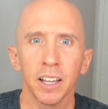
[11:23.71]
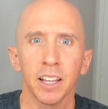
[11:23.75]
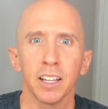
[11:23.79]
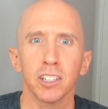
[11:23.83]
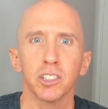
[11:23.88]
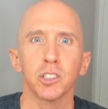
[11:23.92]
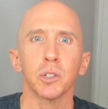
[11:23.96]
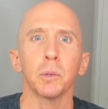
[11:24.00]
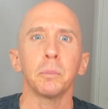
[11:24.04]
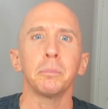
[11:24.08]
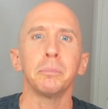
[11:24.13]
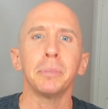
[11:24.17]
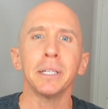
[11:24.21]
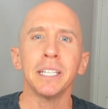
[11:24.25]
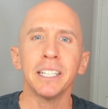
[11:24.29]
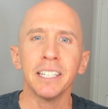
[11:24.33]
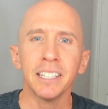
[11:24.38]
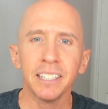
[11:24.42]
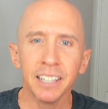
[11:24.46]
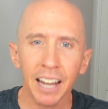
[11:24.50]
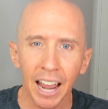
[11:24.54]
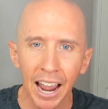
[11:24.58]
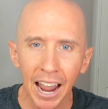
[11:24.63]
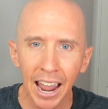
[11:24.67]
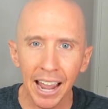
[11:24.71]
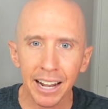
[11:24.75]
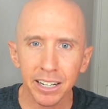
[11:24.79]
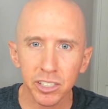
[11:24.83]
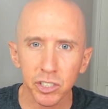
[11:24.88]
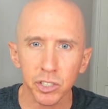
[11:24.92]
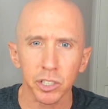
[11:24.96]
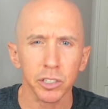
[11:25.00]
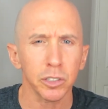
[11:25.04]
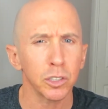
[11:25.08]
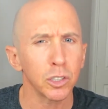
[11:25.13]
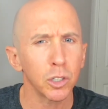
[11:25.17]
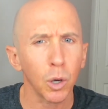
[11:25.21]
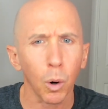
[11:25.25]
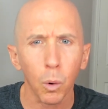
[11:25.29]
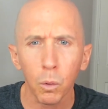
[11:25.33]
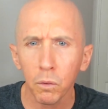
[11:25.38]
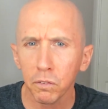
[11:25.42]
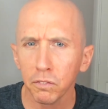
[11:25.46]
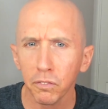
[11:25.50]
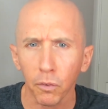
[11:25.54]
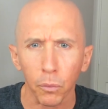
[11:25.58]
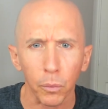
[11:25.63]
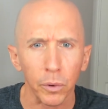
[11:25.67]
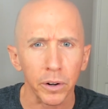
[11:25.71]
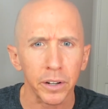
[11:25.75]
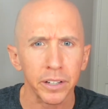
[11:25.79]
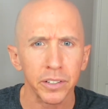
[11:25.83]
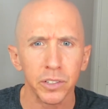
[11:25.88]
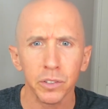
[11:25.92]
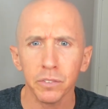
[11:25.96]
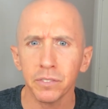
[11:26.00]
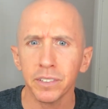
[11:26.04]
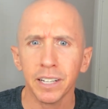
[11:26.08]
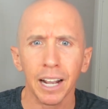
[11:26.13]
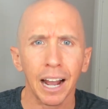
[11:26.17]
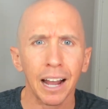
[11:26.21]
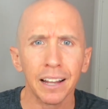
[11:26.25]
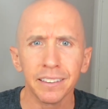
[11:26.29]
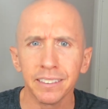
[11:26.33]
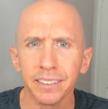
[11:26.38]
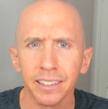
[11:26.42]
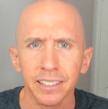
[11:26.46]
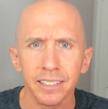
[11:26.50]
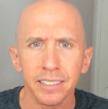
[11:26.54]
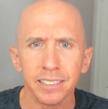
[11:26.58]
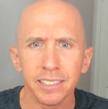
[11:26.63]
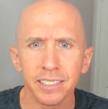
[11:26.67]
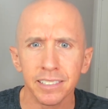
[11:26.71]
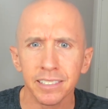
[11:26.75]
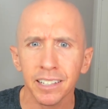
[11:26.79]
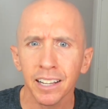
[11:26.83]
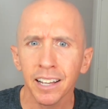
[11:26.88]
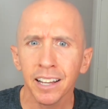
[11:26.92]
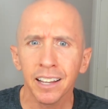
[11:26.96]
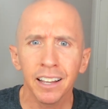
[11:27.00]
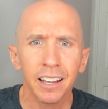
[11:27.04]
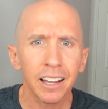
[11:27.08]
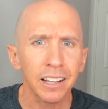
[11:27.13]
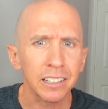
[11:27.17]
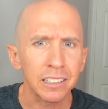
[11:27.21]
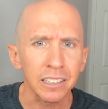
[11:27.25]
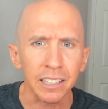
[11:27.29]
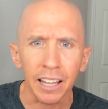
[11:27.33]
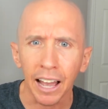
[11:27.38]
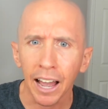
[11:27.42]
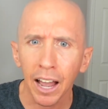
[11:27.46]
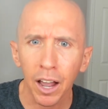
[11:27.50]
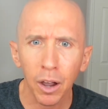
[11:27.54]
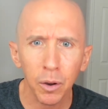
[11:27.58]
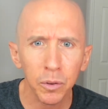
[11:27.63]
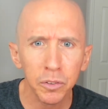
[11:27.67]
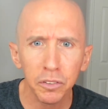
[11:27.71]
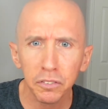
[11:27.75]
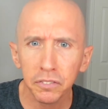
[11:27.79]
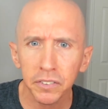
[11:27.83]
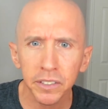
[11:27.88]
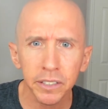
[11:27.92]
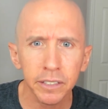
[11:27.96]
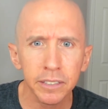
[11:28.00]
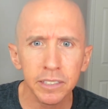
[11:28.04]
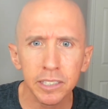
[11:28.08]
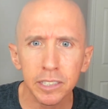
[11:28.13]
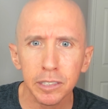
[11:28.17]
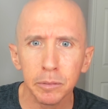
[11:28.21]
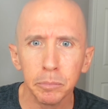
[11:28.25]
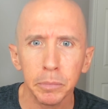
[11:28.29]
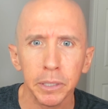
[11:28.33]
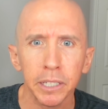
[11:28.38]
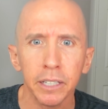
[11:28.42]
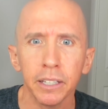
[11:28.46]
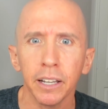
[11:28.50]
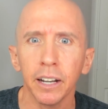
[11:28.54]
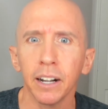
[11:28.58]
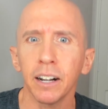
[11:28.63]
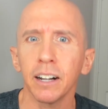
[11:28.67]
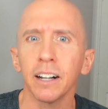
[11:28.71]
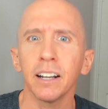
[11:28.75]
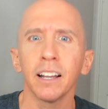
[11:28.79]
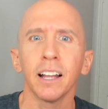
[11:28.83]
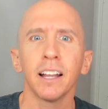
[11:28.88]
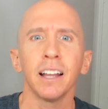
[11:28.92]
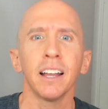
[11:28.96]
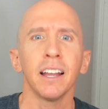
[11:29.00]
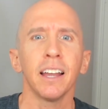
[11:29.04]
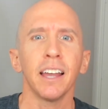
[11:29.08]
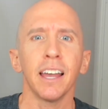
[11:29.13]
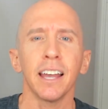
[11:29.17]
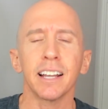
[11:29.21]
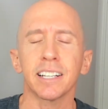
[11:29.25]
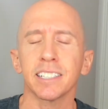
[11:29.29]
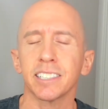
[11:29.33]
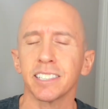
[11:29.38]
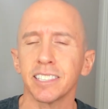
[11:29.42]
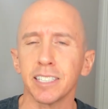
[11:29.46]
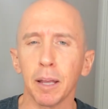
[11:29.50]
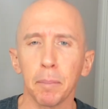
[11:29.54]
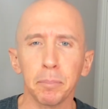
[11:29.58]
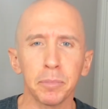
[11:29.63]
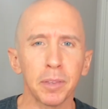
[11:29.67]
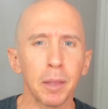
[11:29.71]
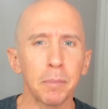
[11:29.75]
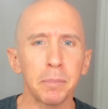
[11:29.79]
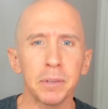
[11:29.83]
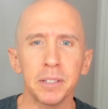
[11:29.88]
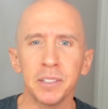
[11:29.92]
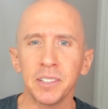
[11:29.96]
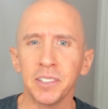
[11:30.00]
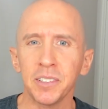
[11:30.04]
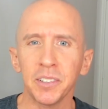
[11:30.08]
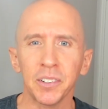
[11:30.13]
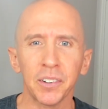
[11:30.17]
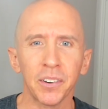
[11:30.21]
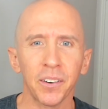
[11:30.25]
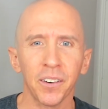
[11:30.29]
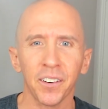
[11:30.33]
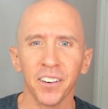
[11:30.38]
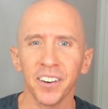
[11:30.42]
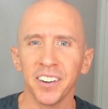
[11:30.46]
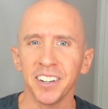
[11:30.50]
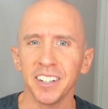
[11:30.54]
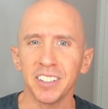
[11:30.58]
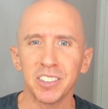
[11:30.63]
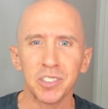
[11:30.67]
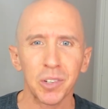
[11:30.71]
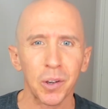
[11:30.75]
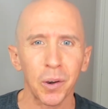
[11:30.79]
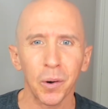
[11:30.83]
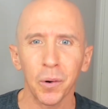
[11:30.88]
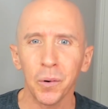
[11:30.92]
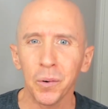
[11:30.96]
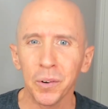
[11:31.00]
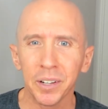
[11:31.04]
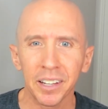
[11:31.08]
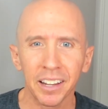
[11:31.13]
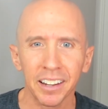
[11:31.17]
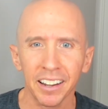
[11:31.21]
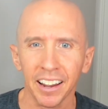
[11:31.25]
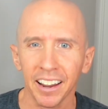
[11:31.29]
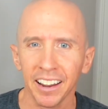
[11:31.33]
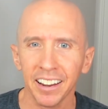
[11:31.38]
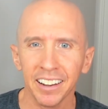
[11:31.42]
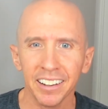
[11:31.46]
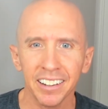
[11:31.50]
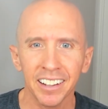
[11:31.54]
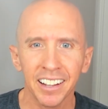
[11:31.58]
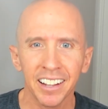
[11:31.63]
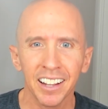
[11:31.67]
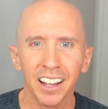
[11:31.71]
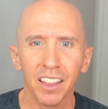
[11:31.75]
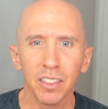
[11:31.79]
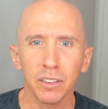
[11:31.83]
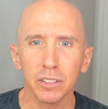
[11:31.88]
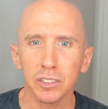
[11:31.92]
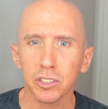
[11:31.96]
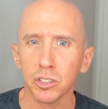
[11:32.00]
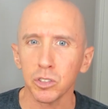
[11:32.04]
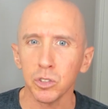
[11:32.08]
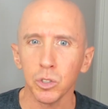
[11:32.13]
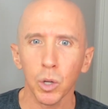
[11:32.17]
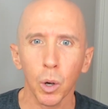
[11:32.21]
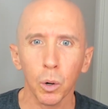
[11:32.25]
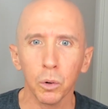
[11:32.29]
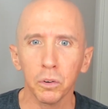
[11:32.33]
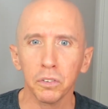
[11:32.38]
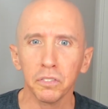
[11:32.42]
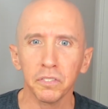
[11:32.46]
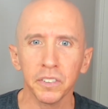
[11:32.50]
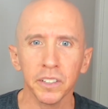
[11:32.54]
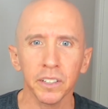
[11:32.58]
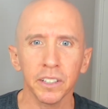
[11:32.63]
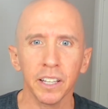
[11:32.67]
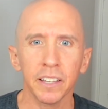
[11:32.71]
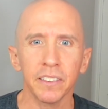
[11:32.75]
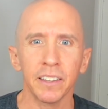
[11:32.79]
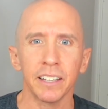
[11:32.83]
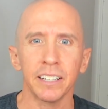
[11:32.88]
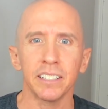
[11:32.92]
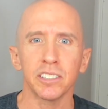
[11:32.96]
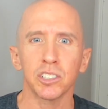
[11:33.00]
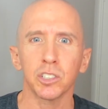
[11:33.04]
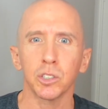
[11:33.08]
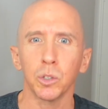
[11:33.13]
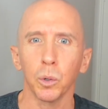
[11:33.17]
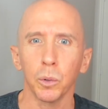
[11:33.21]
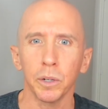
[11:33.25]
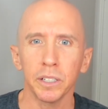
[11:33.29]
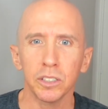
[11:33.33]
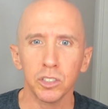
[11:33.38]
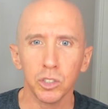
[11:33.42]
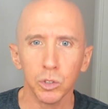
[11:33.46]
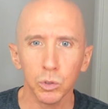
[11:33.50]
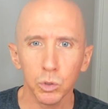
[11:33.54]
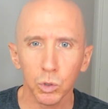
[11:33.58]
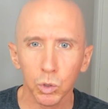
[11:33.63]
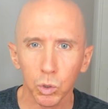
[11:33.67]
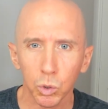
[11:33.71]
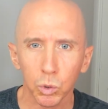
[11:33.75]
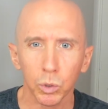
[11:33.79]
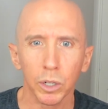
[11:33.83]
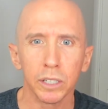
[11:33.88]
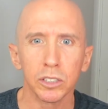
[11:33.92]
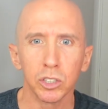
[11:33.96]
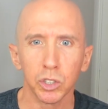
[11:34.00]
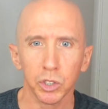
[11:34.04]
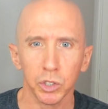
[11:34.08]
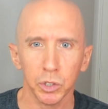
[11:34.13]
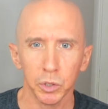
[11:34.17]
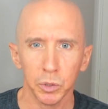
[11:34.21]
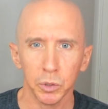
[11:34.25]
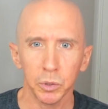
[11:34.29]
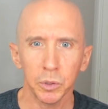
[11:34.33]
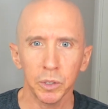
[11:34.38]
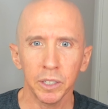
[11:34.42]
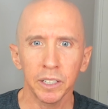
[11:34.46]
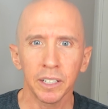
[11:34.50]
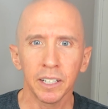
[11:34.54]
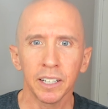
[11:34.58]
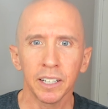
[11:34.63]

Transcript: So be in action. Go for it. You've got this. Allow the feelings to be there. Accept them into your heart. It's okay. There's no feeling that is going to crush you,